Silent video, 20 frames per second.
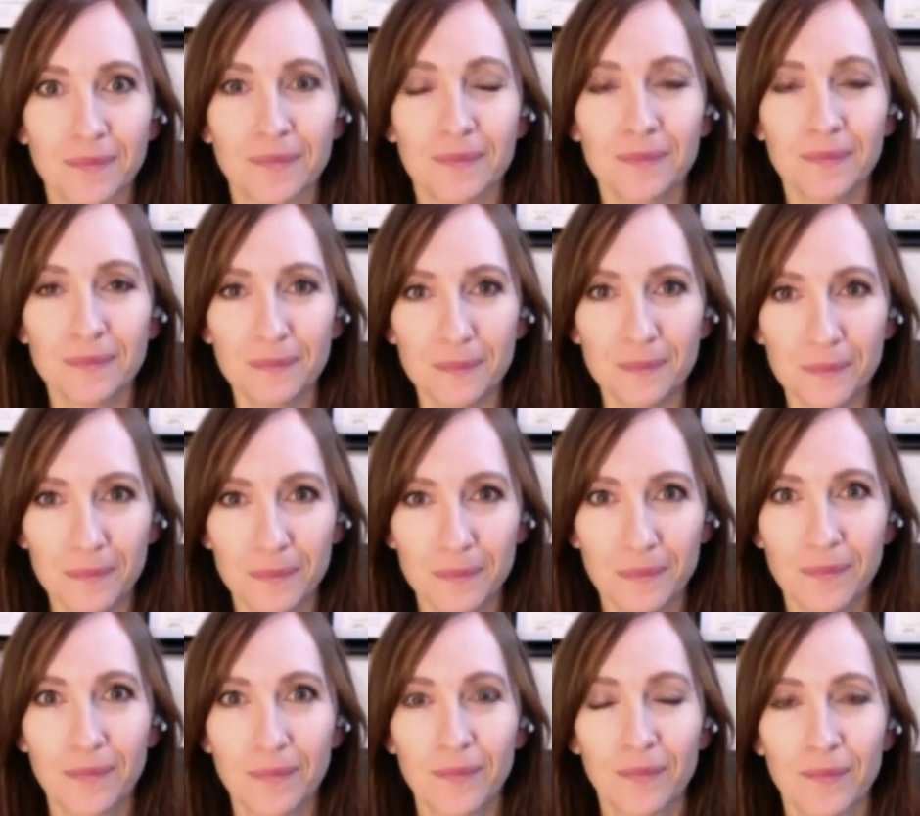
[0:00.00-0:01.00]

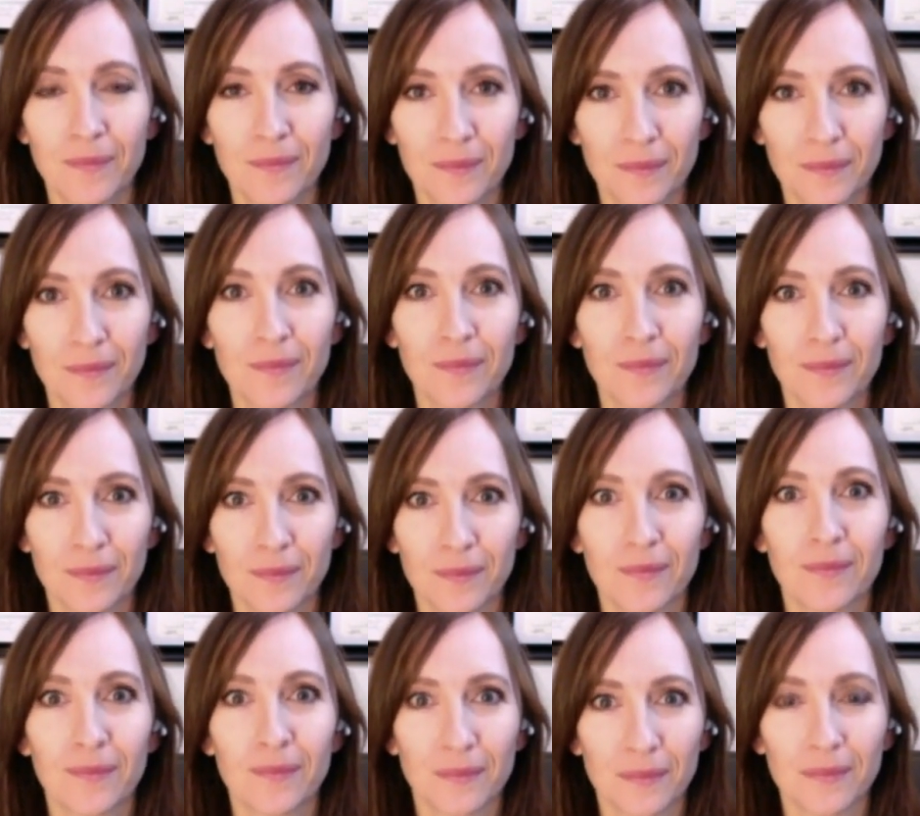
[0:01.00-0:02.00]

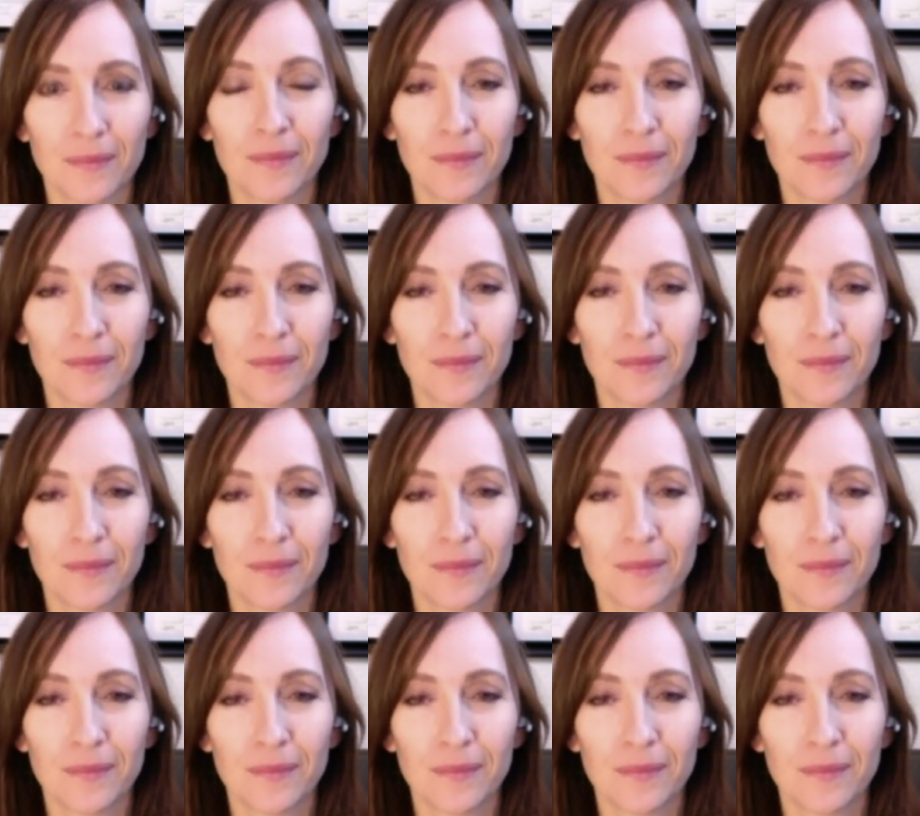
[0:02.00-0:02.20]
(silent)